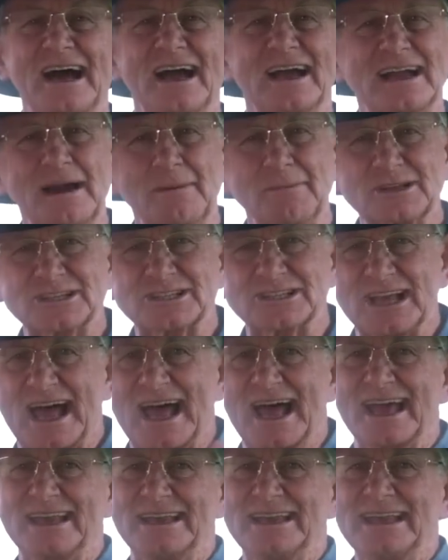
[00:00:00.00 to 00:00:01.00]
I come
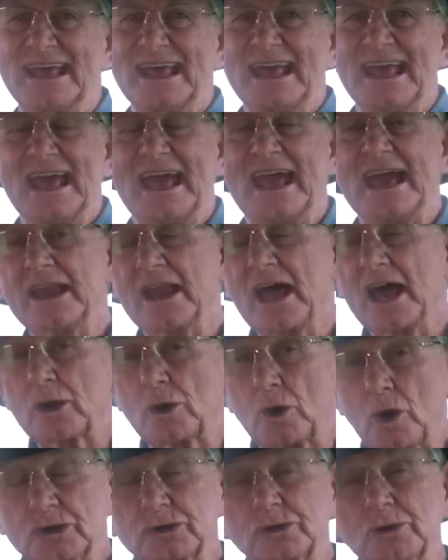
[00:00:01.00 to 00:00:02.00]
aside and I
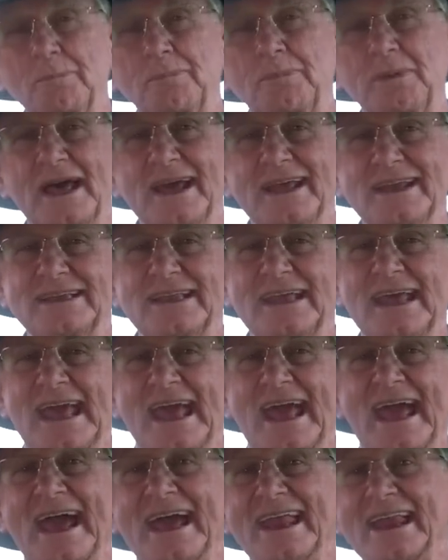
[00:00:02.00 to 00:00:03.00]
contemplate
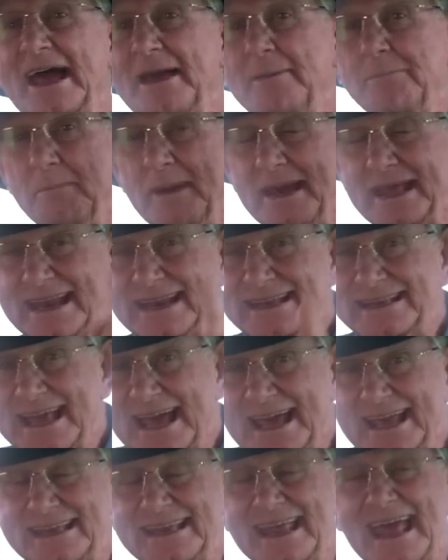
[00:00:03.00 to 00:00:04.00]
and I
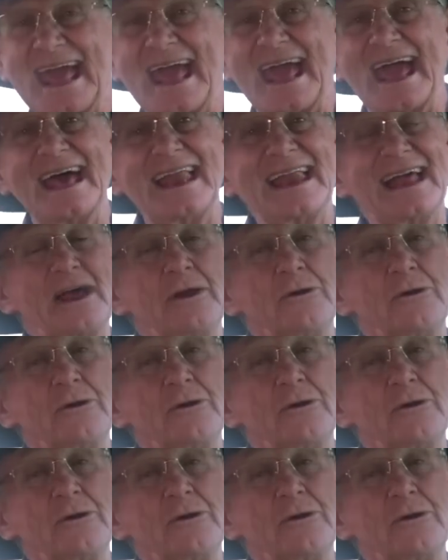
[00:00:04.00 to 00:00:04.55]
meditate and I